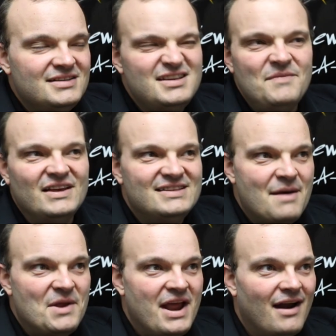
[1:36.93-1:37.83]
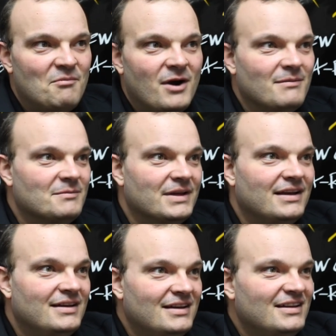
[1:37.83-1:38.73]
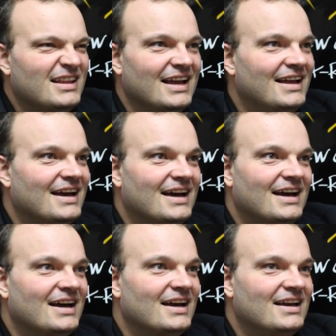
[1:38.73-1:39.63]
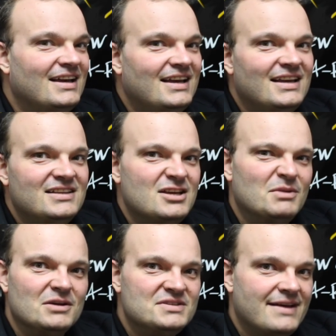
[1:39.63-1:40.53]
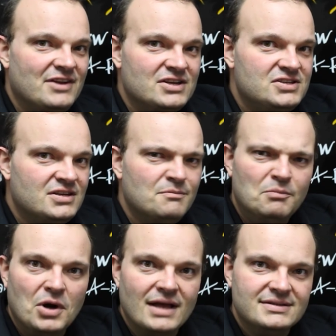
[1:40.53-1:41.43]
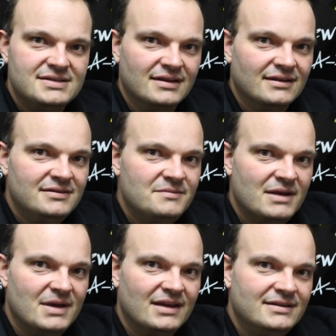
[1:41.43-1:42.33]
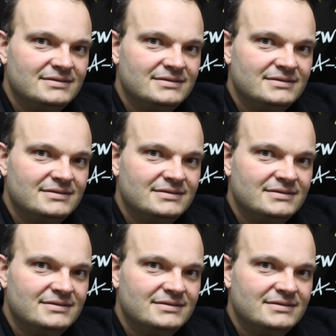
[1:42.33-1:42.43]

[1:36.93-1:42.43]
something debonair, probably. Like uh, 007-ish. Bronson, maybe.